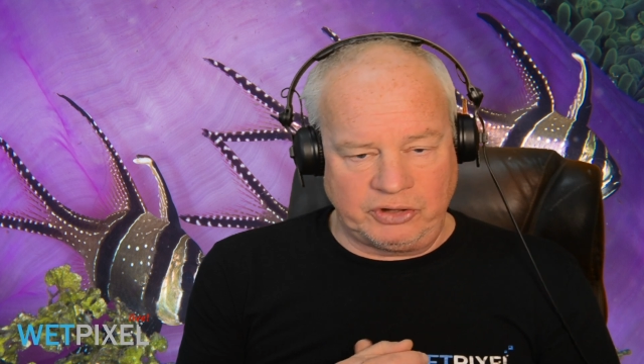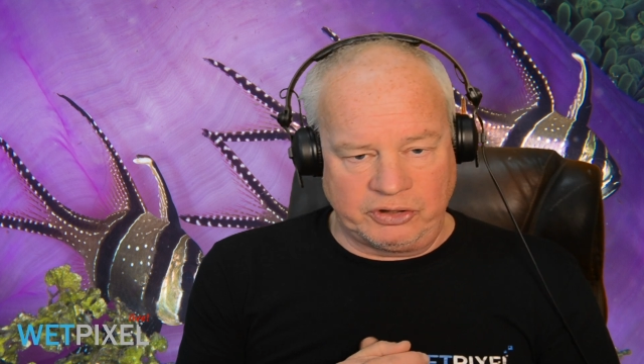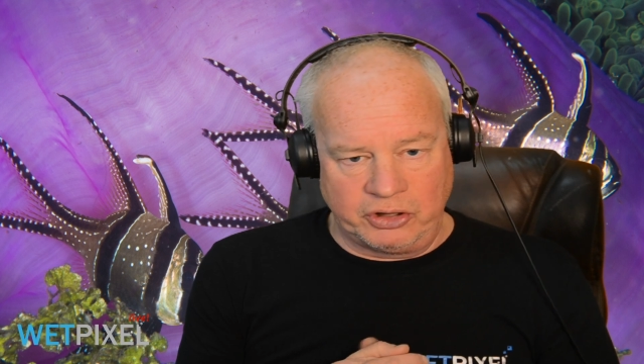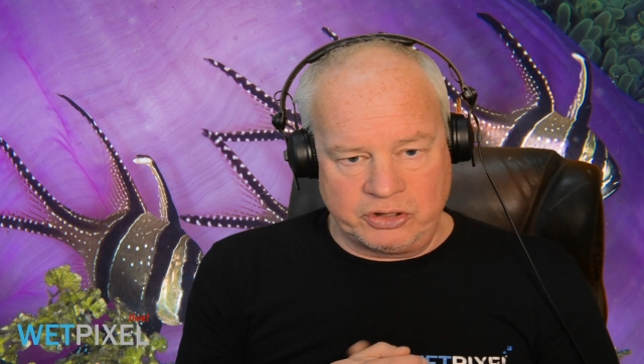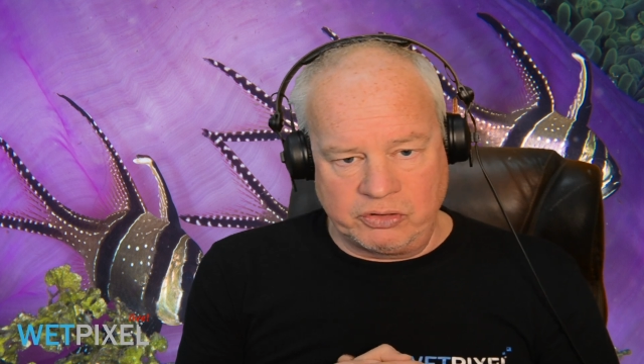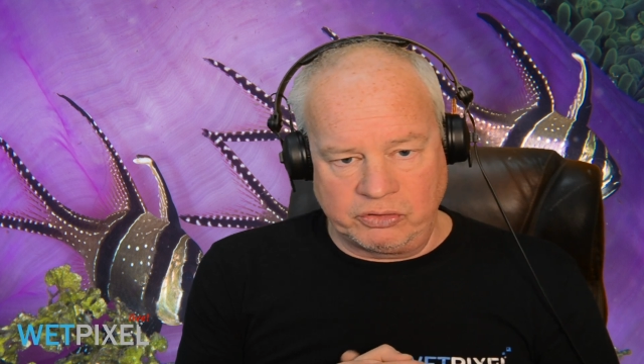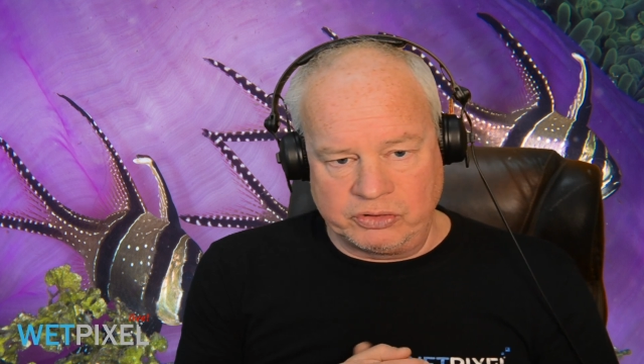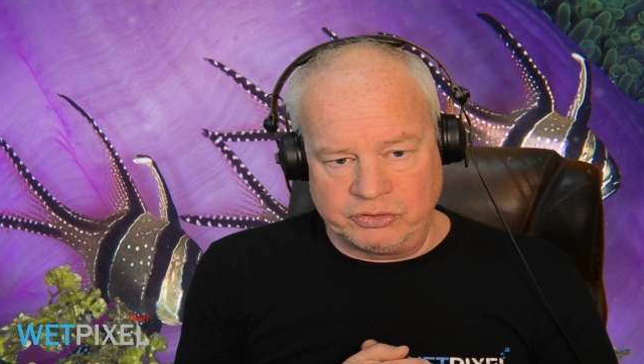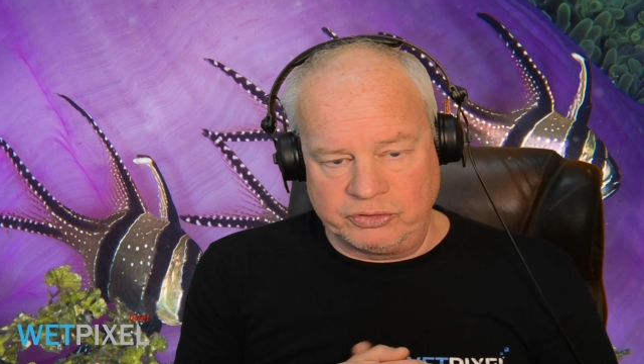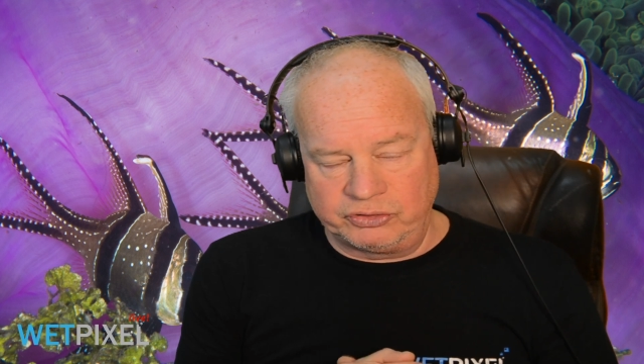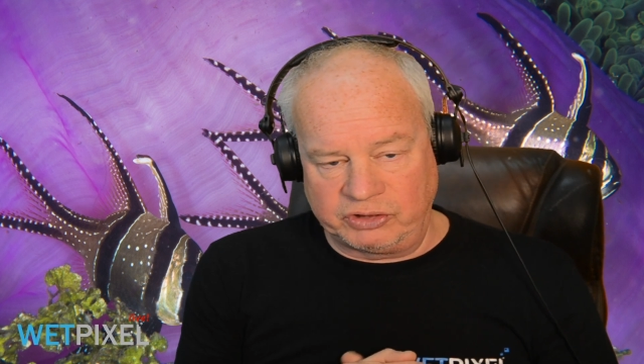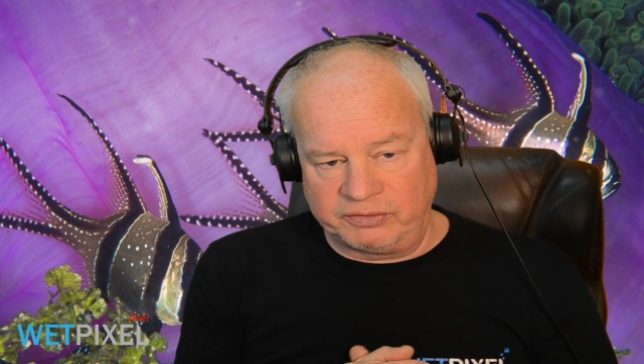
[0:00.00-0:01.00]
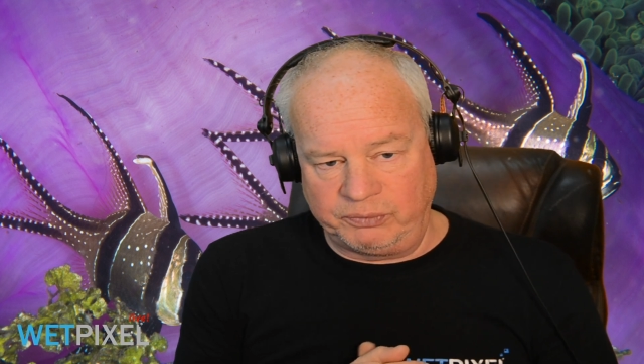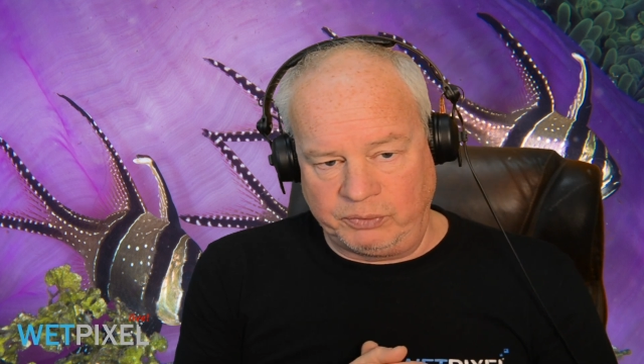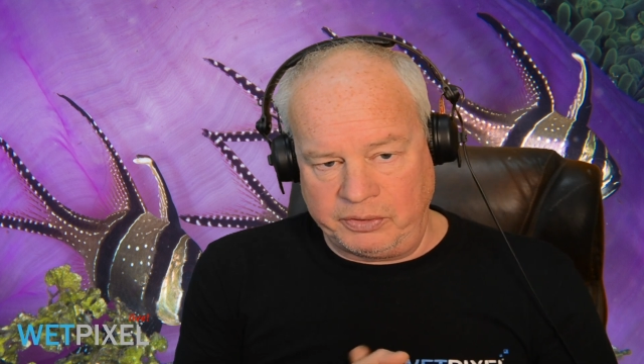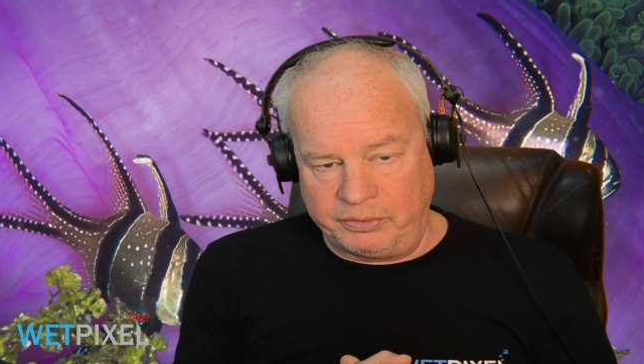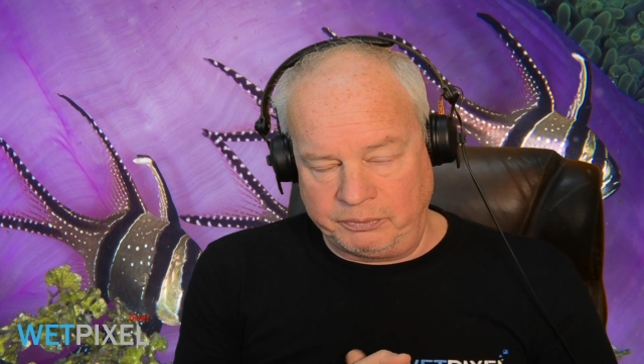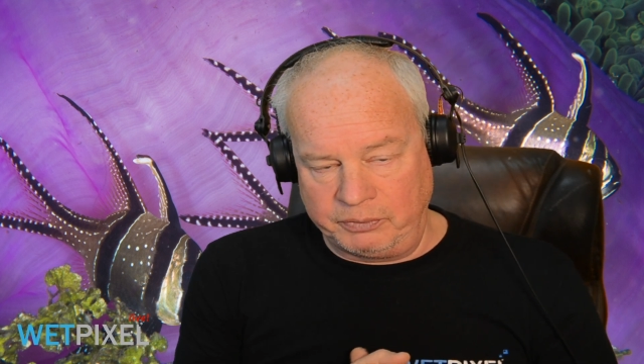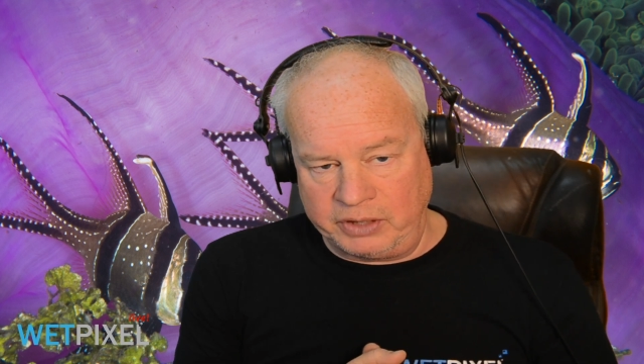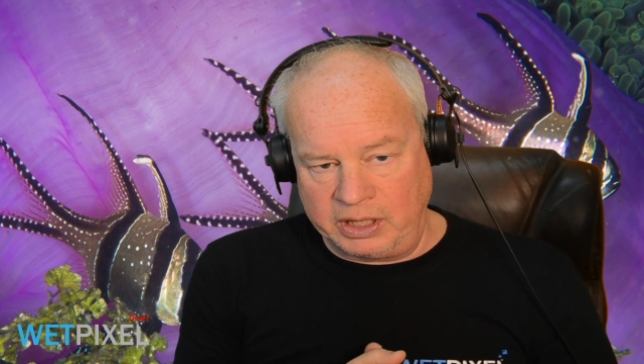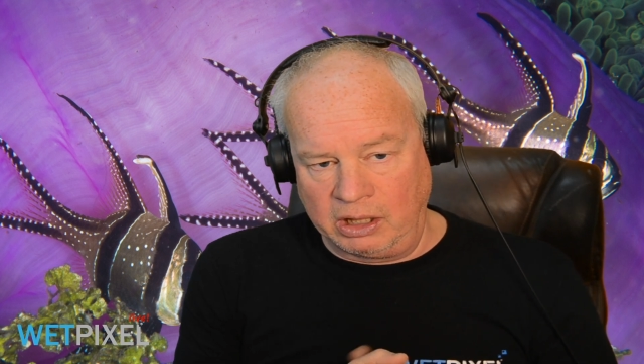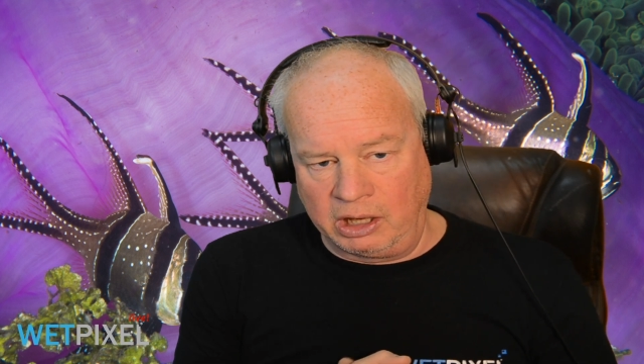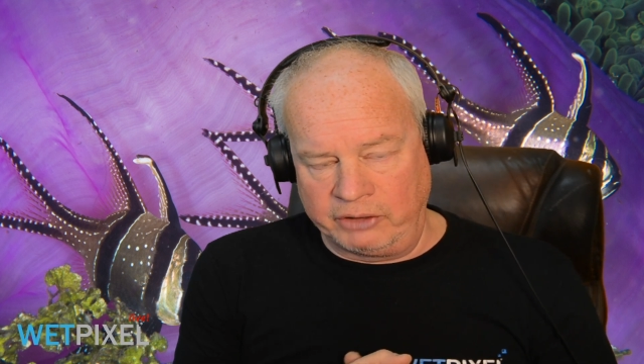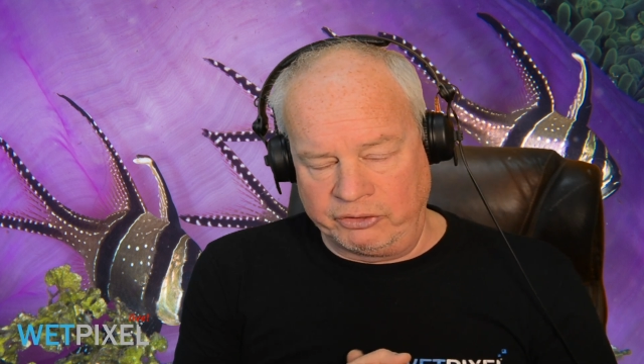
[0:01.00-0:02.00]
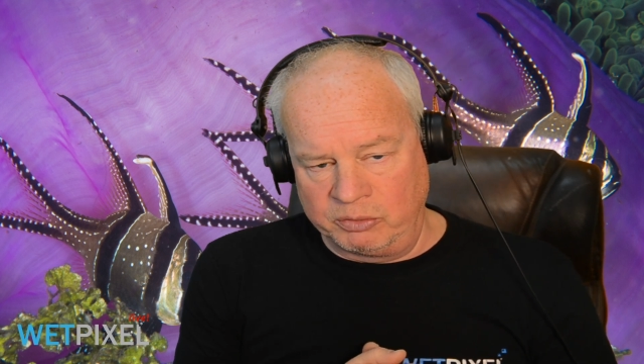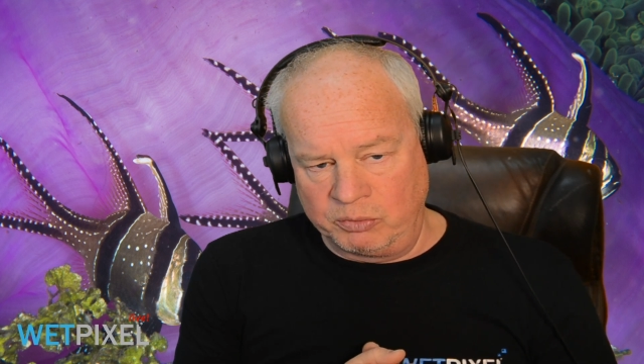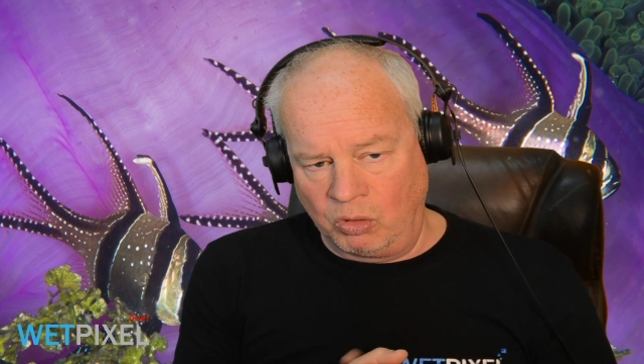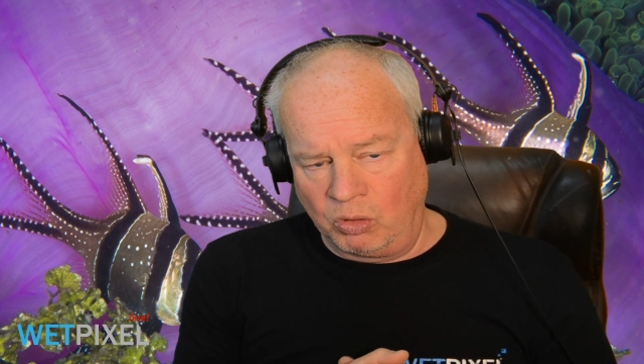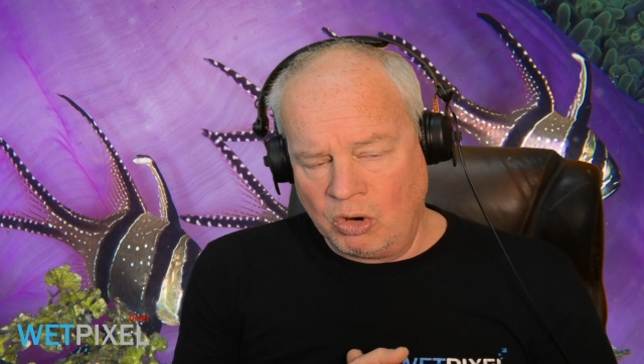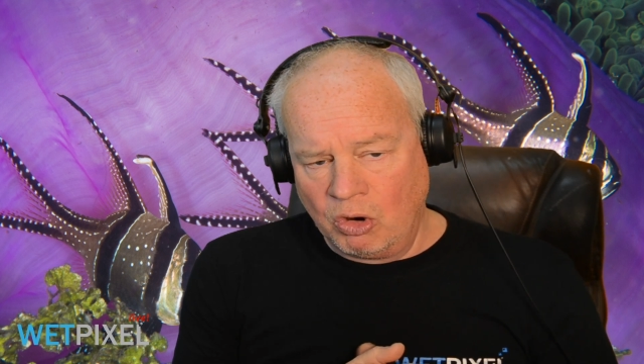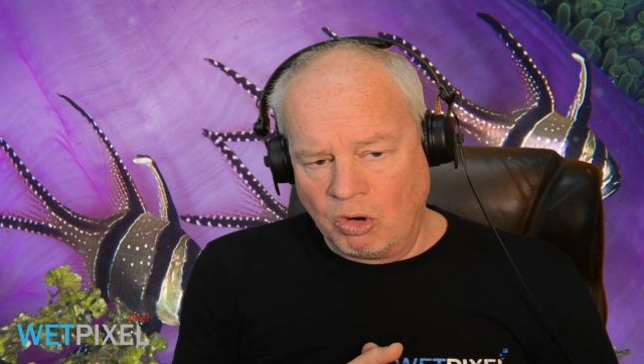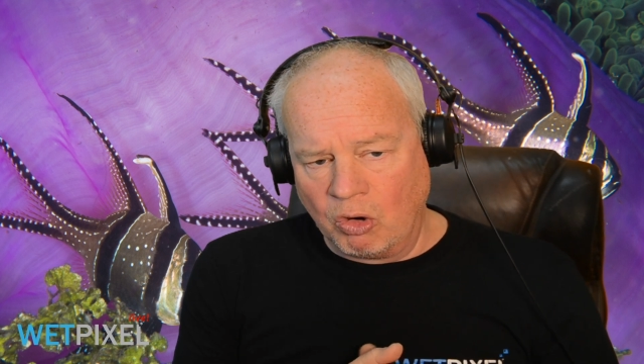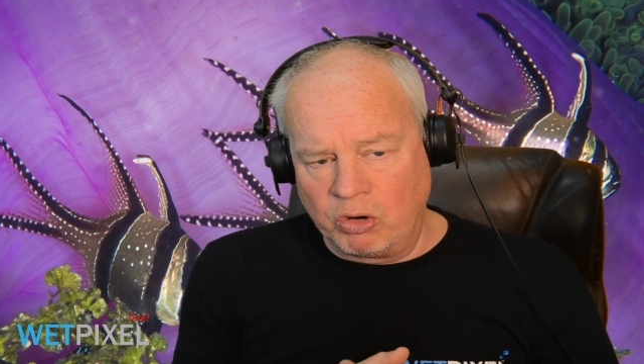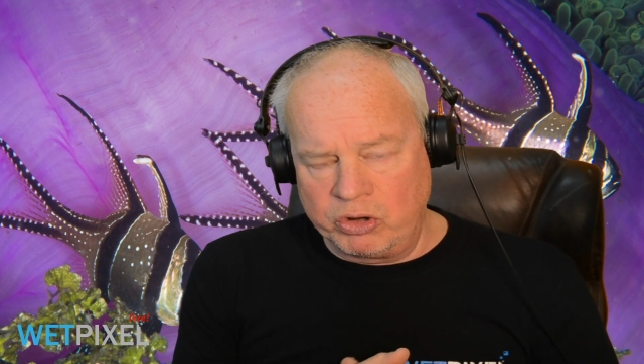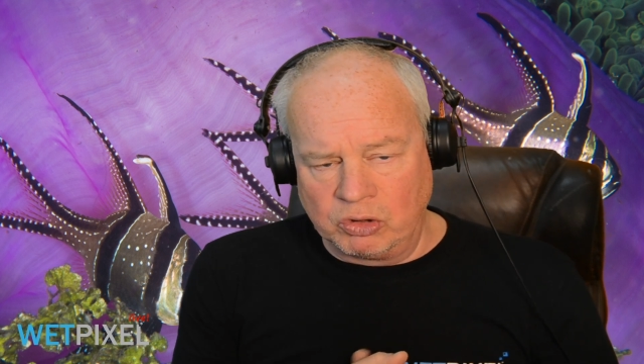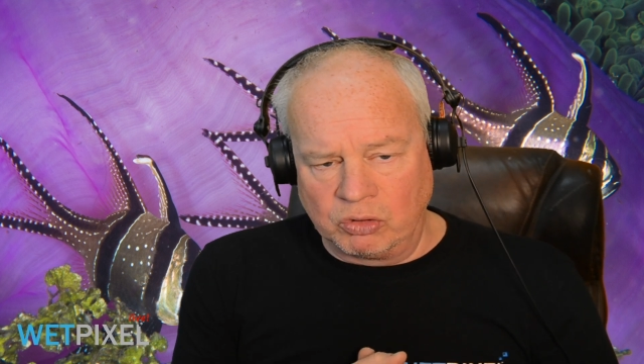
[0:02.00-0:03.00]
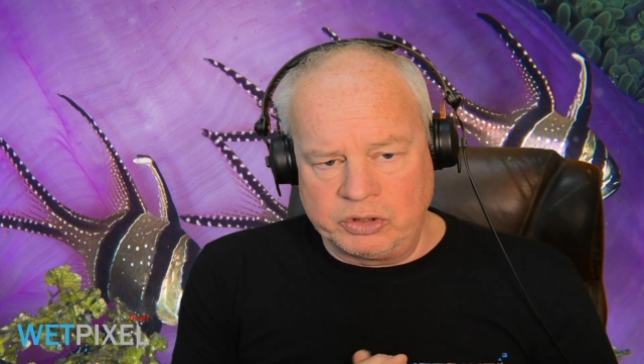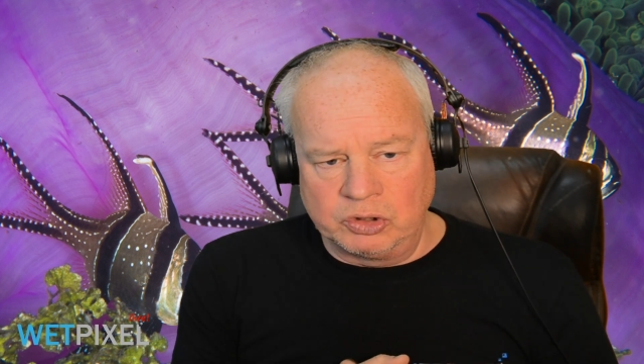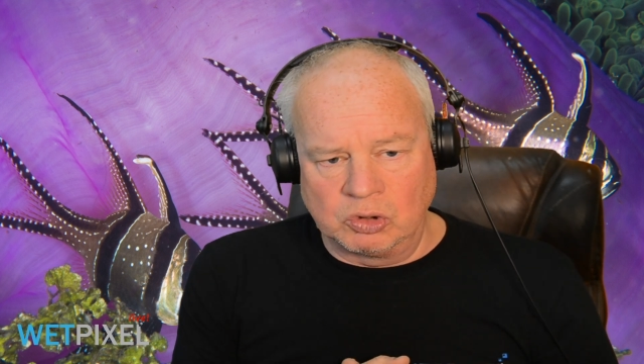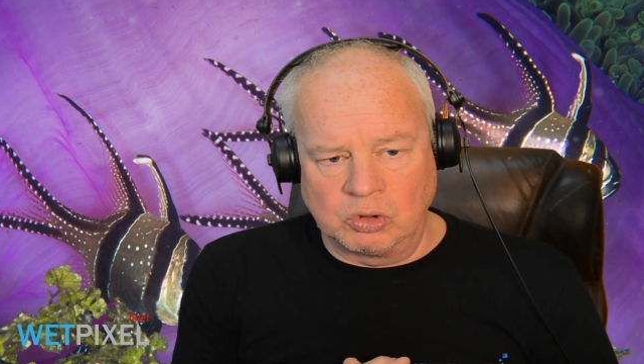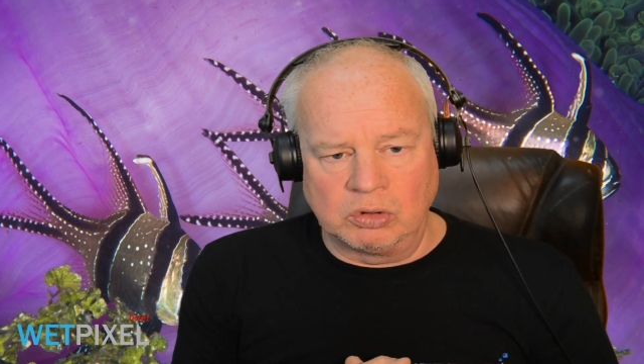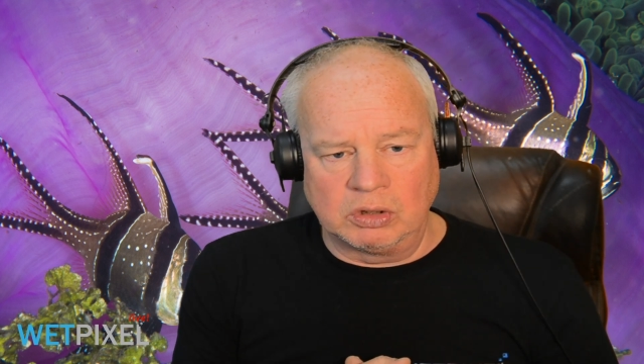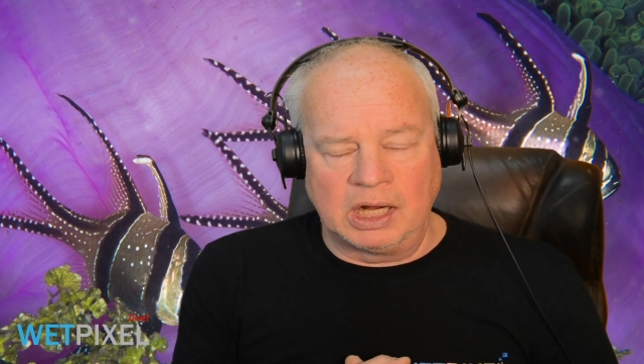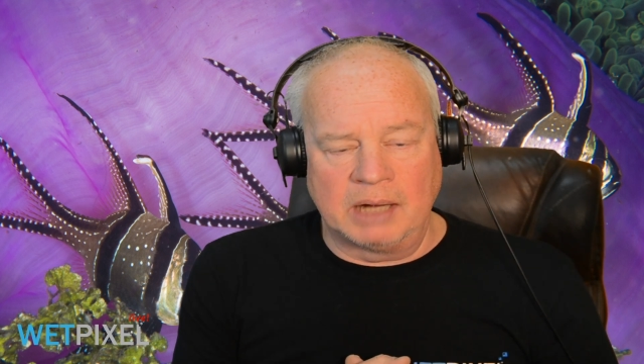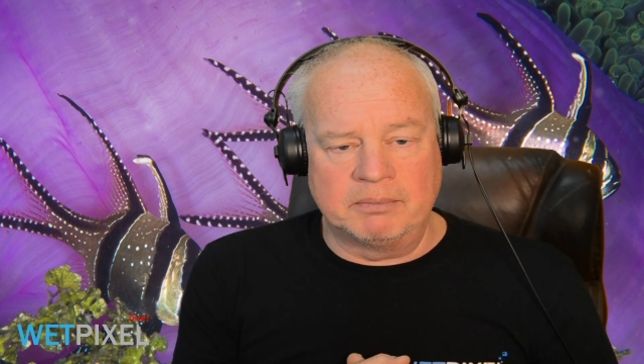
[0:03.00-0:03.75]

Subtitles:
You can do stuff within Lightroom or your